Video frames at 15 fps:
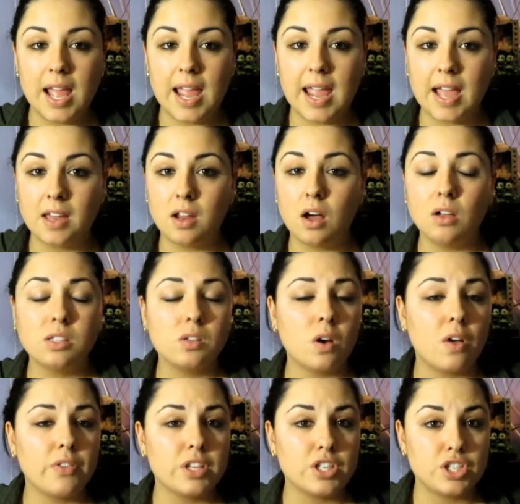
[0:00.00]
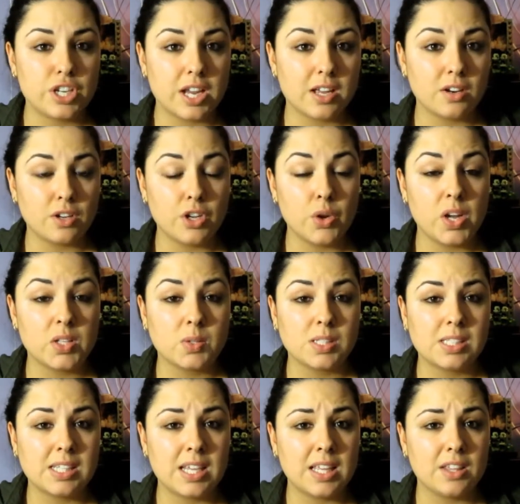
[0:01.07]
And also on this channel, you guys will
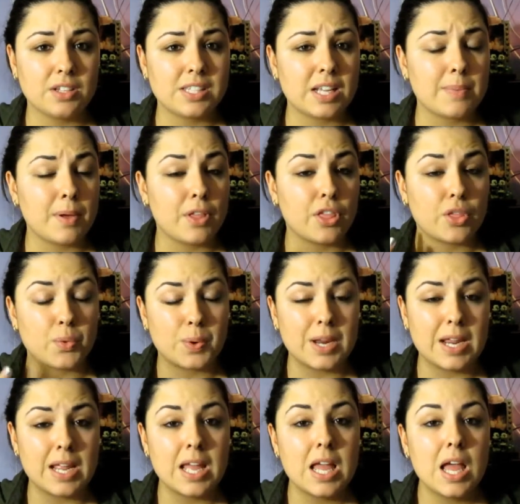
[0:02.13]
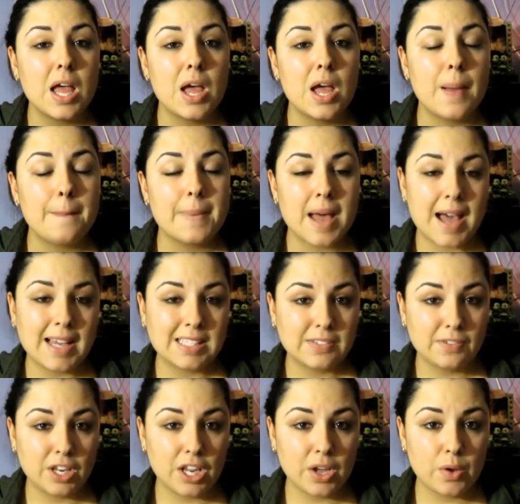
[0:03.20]
see there's like about three past
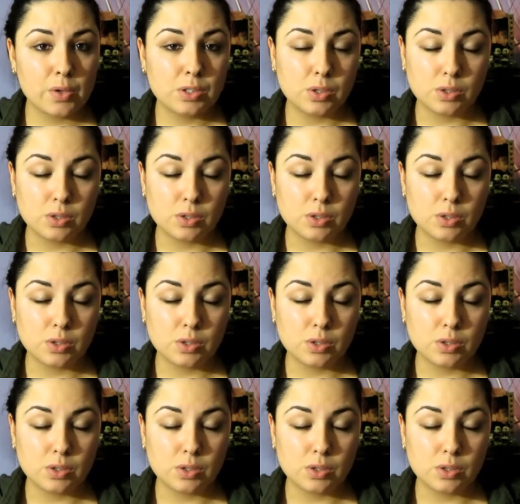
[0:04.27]
videos.